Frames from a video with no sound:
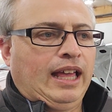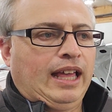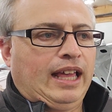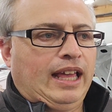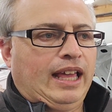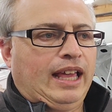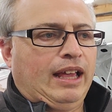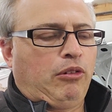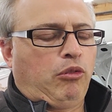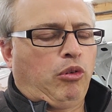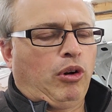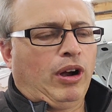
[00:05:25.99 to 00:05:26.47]

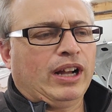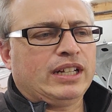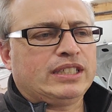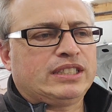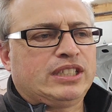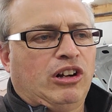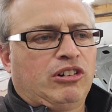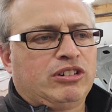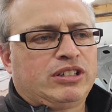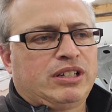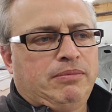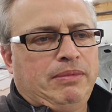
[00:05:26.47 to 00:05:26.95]
it works
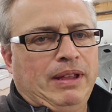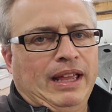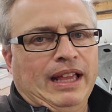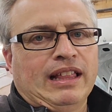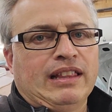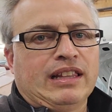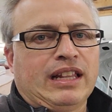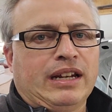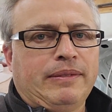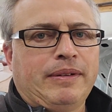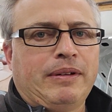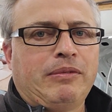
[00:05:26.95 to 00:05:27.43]
out to being a
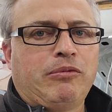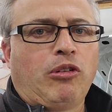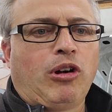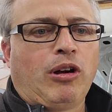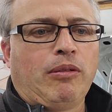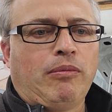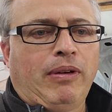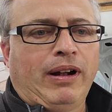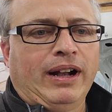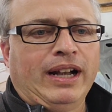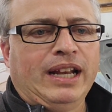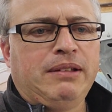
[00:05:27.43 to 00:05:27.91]
little bit more
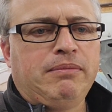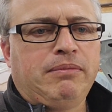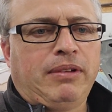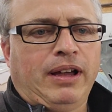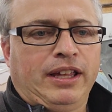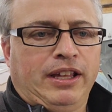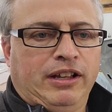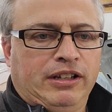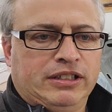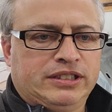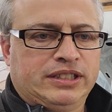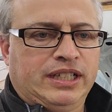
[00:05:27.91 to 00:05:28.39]
money by
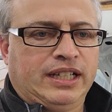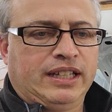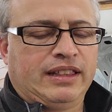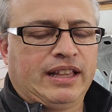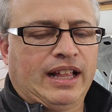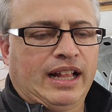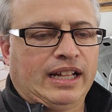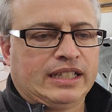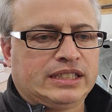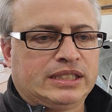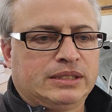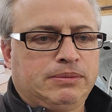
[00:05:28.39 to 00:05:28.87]
using
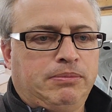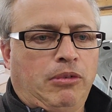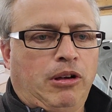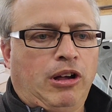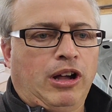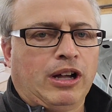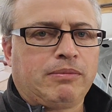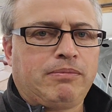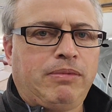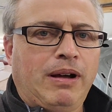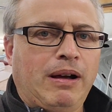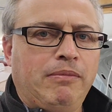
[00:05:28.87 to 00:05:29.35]
that
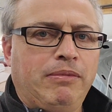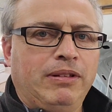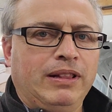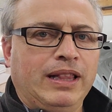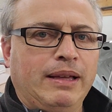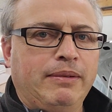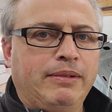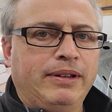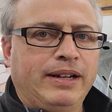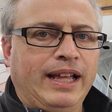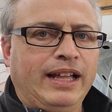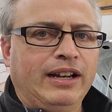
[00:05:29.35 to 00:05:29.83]
smog pump
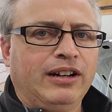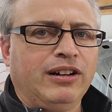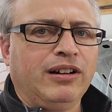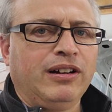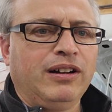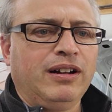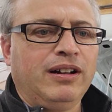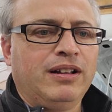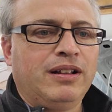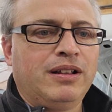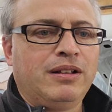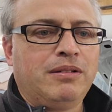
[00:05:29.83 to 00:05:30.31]
eliminator,
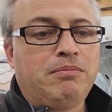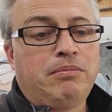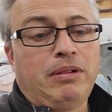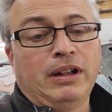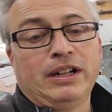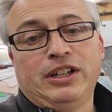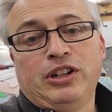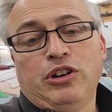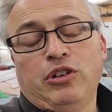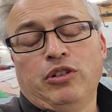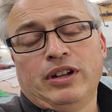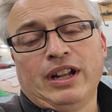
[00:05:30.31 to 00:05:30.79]
but
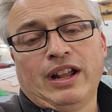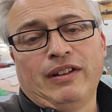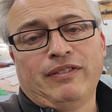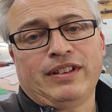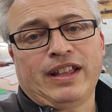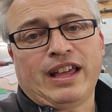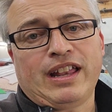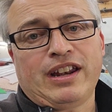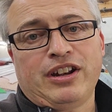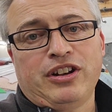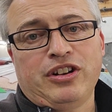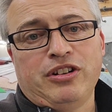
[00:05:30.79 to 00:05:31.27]
you don't have to
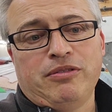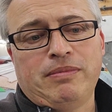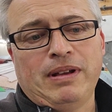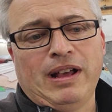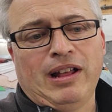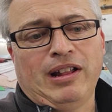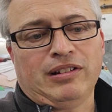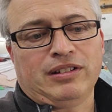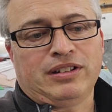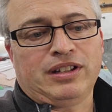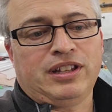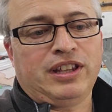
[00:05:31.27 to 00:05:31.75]
get a new
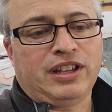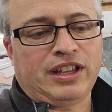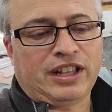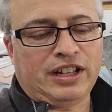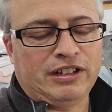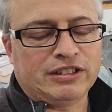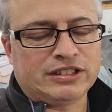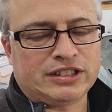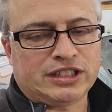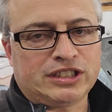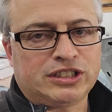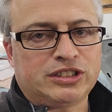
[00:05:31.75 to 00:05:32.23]
belt. You can
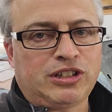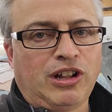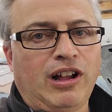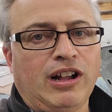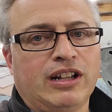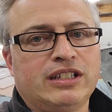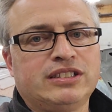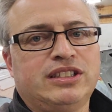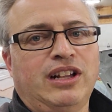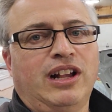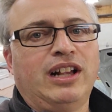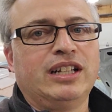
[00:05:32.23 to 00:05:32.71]
use a
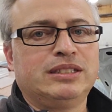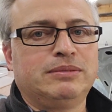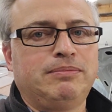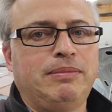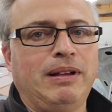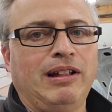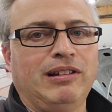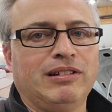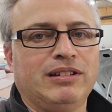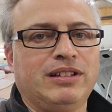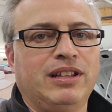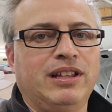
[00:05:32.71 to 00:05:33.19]
stock size
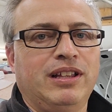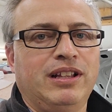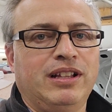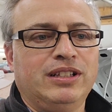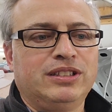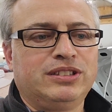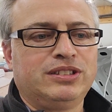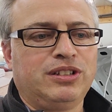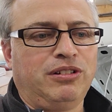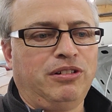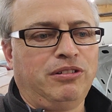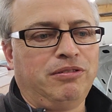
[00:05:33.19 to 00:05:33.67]
belt.
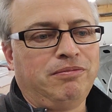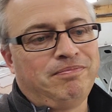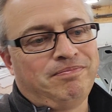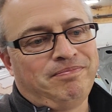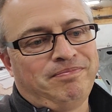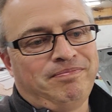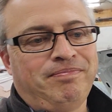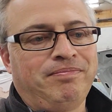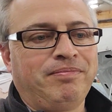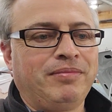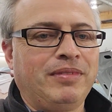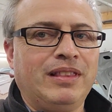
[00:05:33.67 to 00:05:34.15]
So
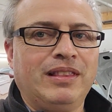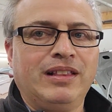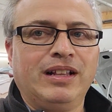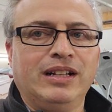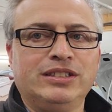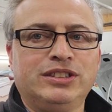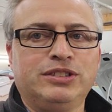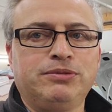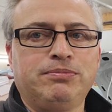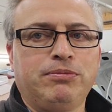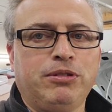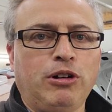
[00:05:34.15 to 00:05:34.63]

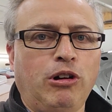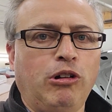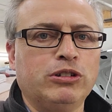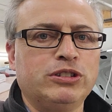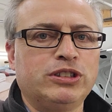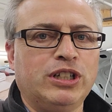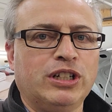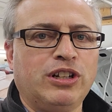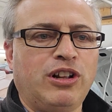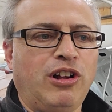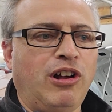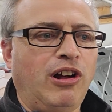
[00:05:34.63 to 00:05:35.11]
there's pros
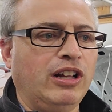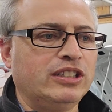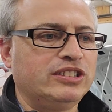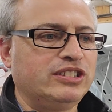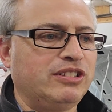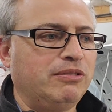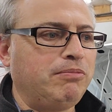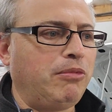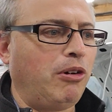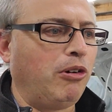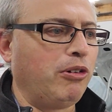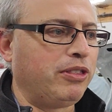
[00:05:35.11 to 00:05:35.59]
and cons
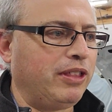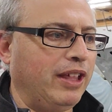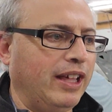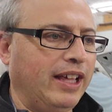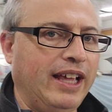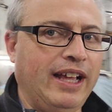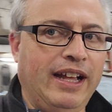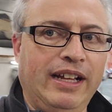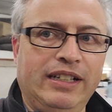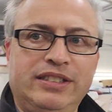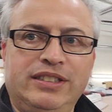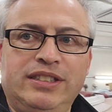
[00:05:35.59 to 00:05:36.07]
of both, I
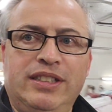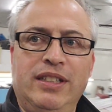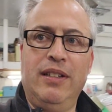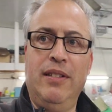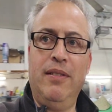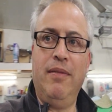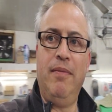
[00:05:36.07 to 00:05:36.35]
guess.